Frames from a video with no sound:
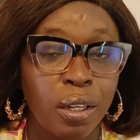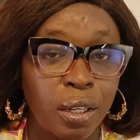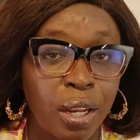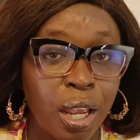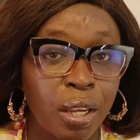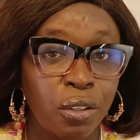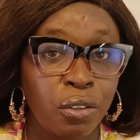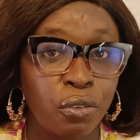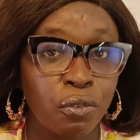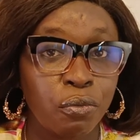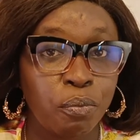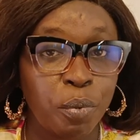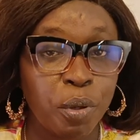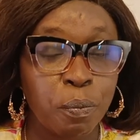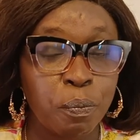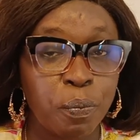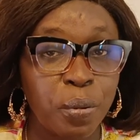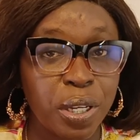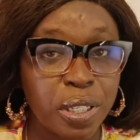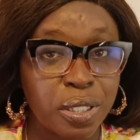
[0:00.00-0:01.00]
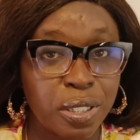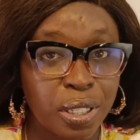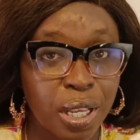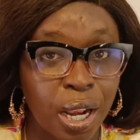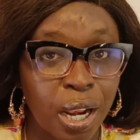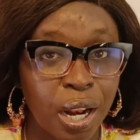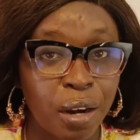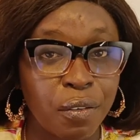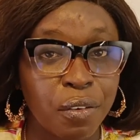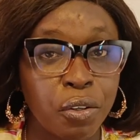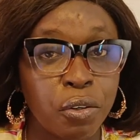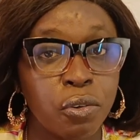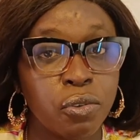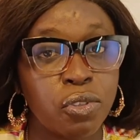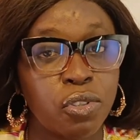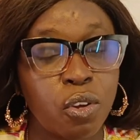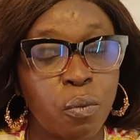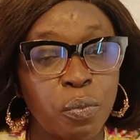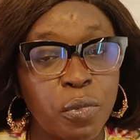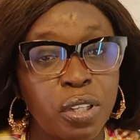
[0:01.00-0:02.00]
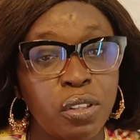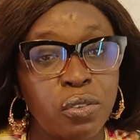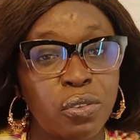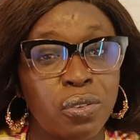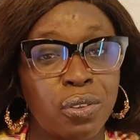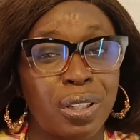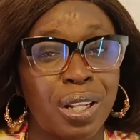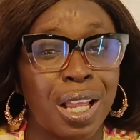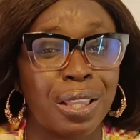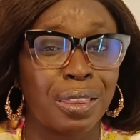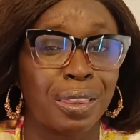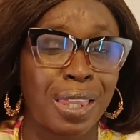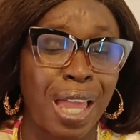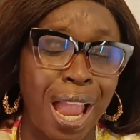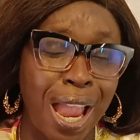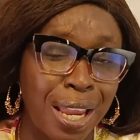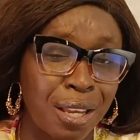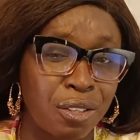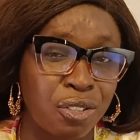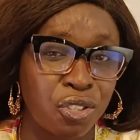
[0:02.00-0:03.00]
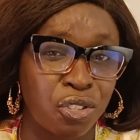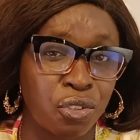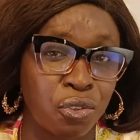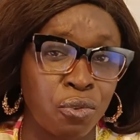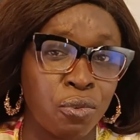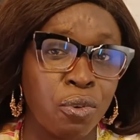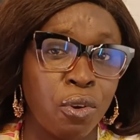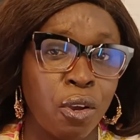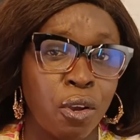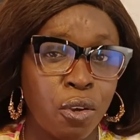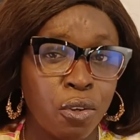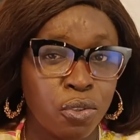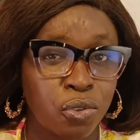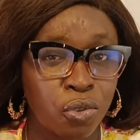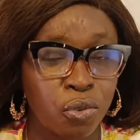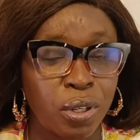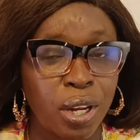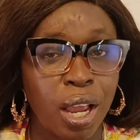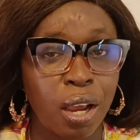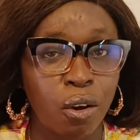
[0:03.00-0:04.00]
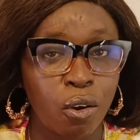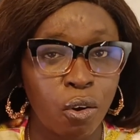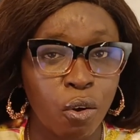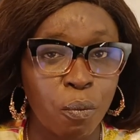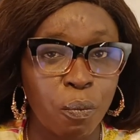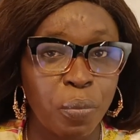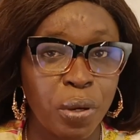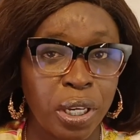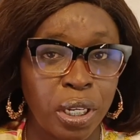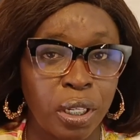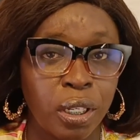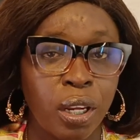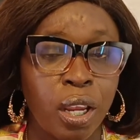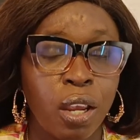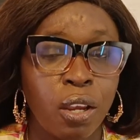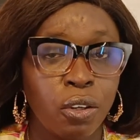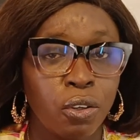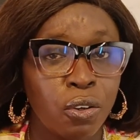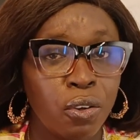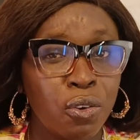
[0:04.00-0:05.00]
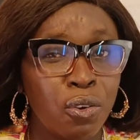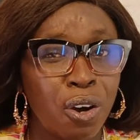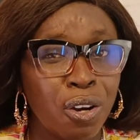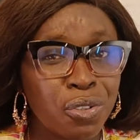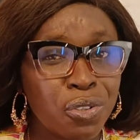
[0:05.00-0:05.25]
that you've been paid salary, something that ties you to that company. You